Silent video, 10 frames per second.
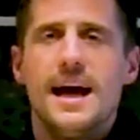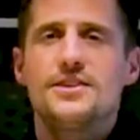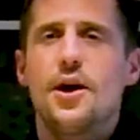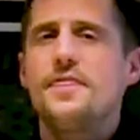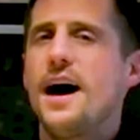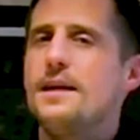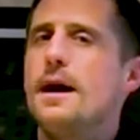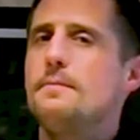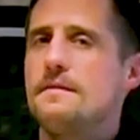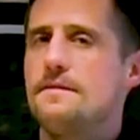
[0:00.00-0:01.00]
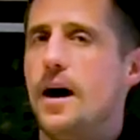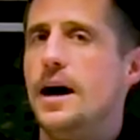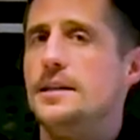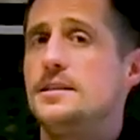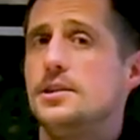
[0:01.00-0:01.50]
And so I thought it might be
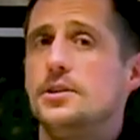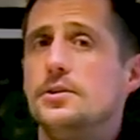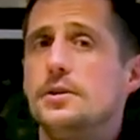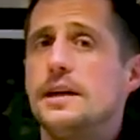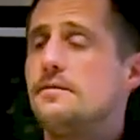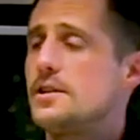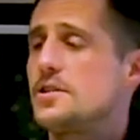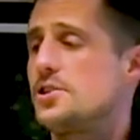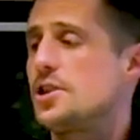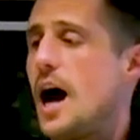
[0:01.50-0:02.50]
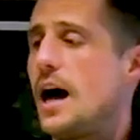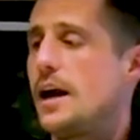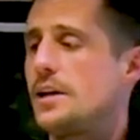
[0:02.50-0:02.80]
fun to give this a shot.